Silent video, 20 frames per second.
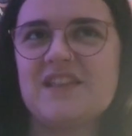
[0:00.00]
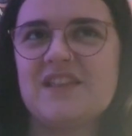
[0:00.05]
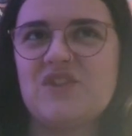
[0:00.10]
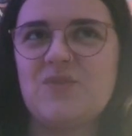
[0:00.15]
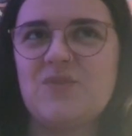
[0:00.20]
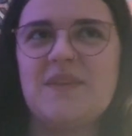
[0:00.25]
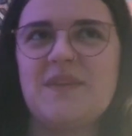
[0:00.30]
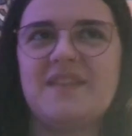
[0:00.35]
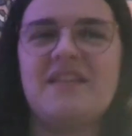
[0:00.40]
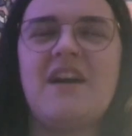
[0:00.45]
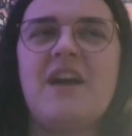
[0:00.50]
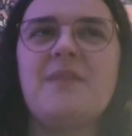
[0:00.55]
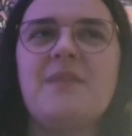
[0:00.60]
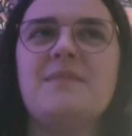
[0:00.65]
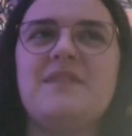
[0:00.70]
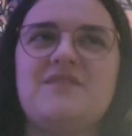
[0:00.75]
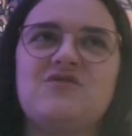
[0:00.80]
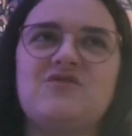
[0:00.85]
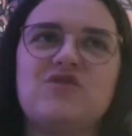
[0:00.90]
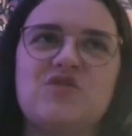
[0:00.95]
me, time
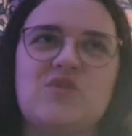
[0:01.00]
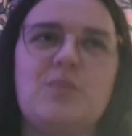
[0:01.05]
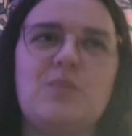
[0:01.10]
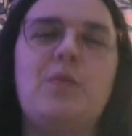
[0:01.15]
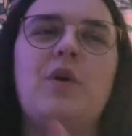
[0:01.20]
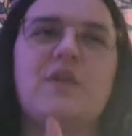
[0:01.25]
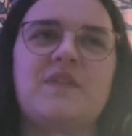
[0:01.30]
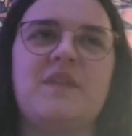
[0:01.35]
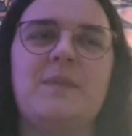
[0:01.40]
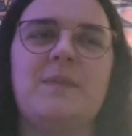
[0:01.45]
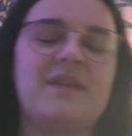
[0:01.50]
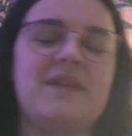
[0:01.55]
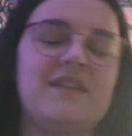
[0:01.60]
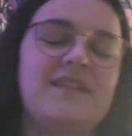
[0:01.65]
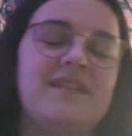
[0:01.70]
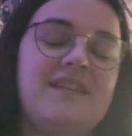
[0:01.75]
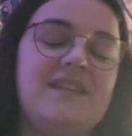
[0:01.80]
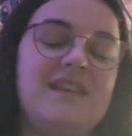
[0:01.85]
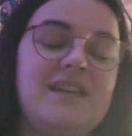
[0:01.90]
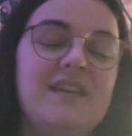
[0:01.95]
is just a
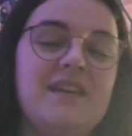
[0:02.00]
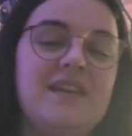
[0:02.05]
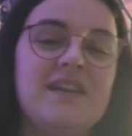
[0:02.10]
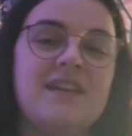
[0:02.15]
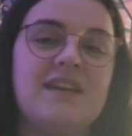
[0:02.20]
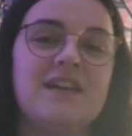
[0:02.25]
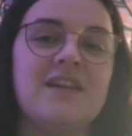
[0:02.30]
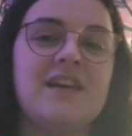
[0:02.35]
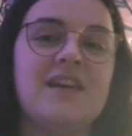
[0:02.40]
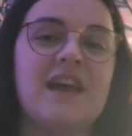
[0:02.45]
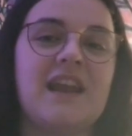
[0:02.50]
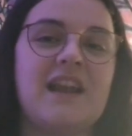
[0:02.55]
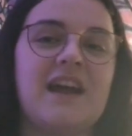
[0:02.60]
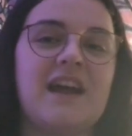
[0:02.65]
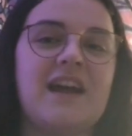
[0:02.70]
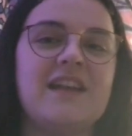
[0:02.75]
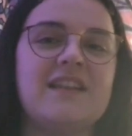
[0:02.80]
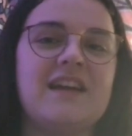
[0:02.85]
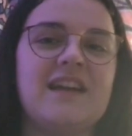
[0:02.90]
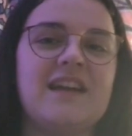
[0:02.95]
possibility, and
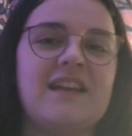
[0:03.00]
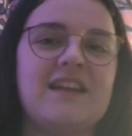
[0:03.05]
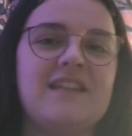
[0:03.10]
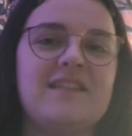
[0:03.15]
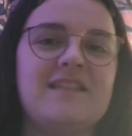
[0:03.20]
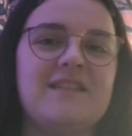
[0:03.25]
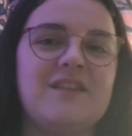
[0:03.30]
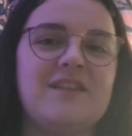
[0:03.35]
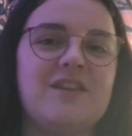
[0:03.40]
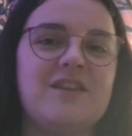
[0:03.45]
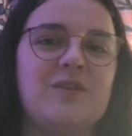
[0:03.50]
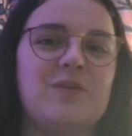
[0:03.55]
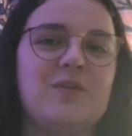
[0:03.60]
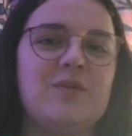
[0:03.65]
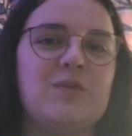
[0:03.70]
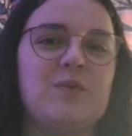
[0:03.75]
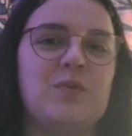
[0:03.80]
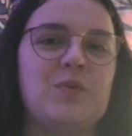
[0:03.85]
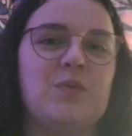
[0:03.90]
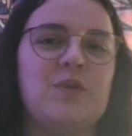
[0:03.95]
I like
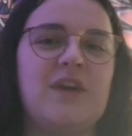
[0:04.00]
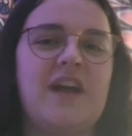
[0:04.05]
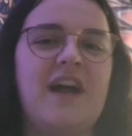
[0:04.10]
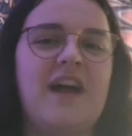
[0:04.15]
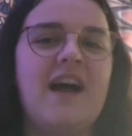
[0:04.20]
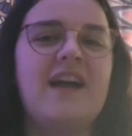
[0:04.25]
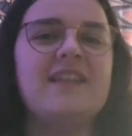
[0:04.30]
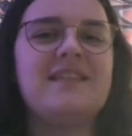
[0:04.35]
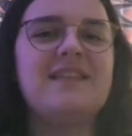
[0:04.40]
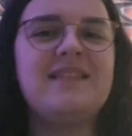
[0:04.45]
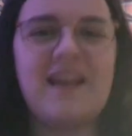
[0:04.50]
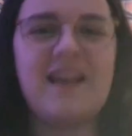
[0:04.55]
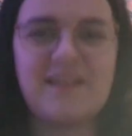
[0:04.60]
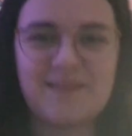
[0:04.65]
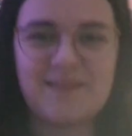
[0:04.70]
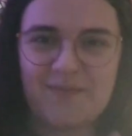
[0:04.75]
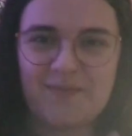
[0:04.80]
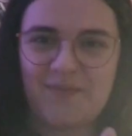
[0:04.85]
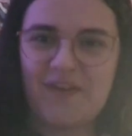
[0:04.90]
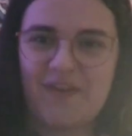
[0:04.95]
to
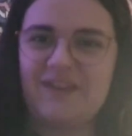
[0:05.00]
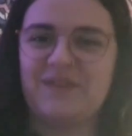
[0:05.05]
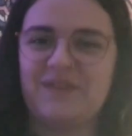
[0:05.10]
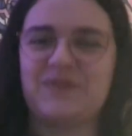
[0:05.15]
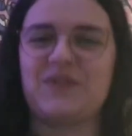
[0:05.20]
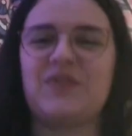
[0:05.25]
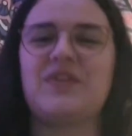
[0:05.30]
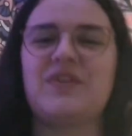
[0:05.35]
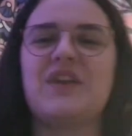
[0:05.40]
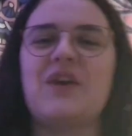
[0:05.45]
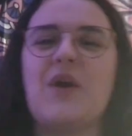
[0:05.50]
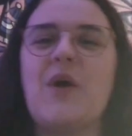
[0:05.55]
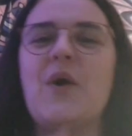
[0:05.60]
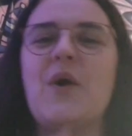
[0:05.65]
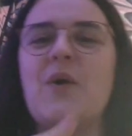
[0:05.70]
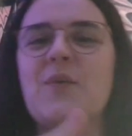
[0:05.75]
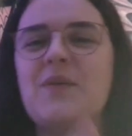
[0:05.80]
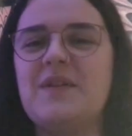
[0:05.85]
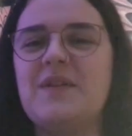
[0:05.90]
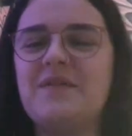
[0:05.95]
assess things on the
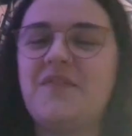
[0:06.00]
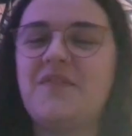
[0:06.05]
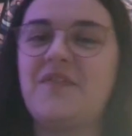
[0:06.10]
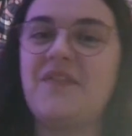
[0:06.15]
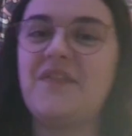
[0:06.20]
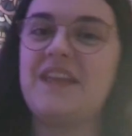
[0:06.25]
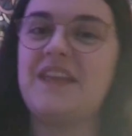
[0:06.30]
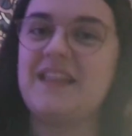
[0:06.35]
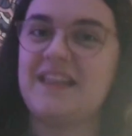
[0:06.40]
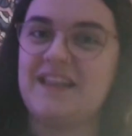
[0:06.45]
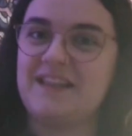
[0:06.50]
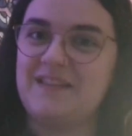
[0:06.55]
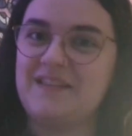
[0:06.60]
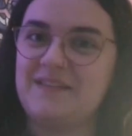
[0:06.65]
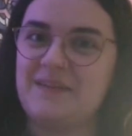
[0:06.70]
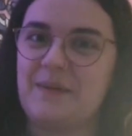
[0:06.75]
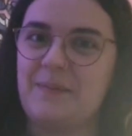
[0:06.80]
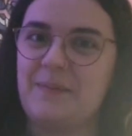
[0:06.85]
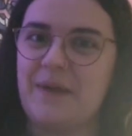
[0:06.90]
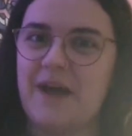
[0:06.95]
go and feel
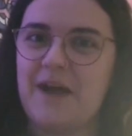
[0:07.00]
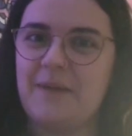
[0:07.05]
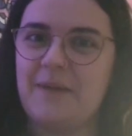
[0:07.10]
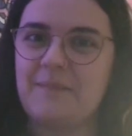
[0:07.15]
into it.